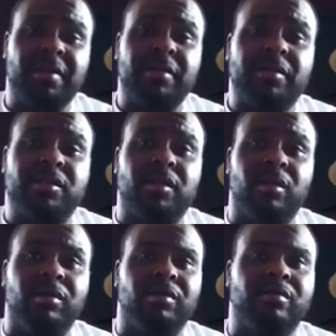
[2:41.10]

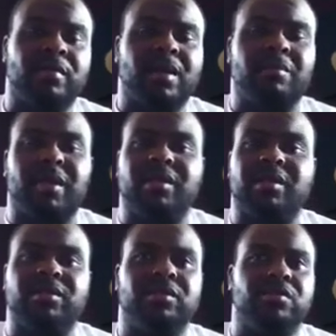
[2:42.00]
So I'm like,
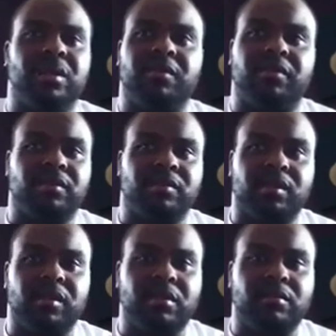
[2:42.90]
there's no need for us to
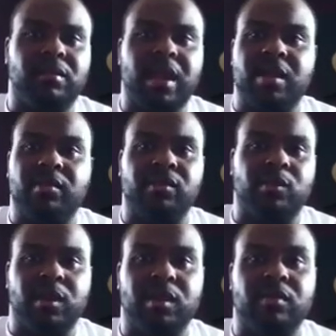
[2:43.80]
go at no
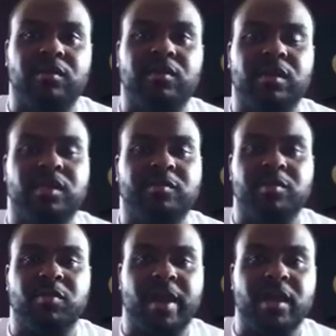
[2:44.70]
12 and just
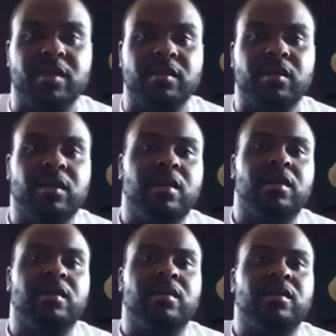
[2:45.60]
be waiting
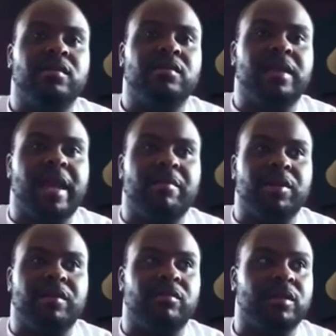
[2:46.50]
damn
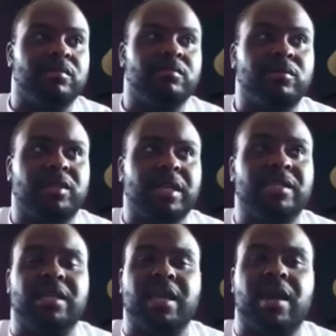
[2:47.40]
near, what's that,
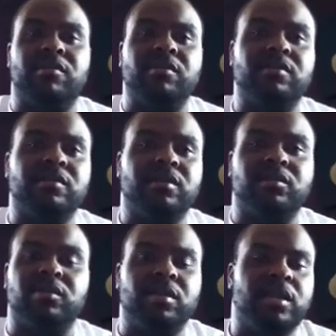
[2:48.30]
10 hours? There's
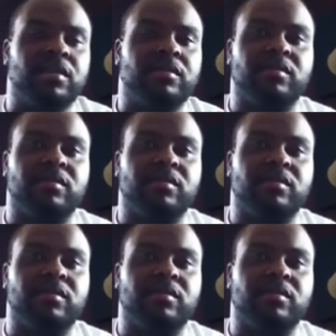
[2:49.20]
no need.